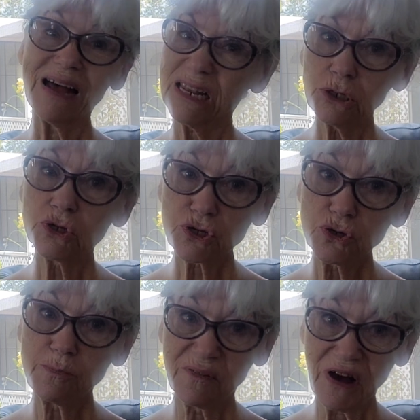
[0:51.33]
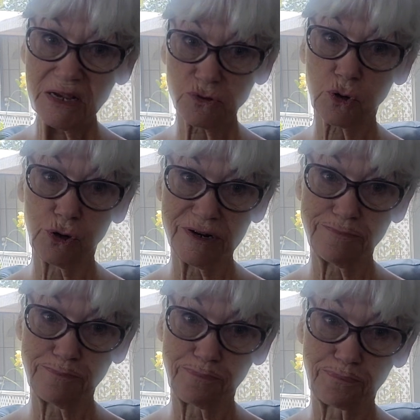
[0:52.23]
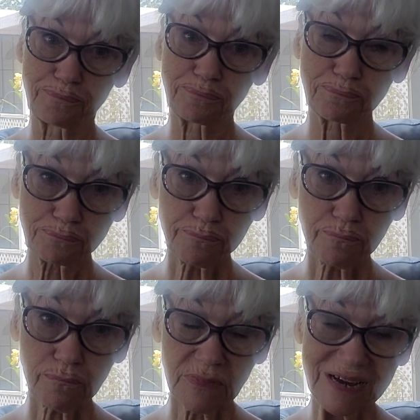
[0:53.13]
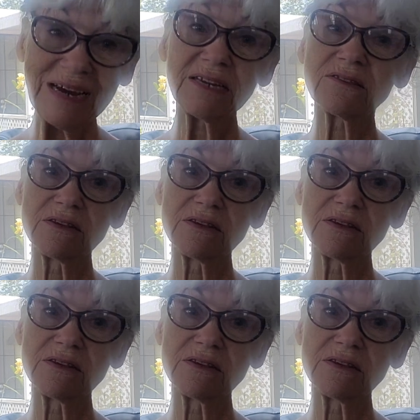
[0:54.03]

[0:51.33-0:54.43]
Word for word: a little scoop of ice cream, and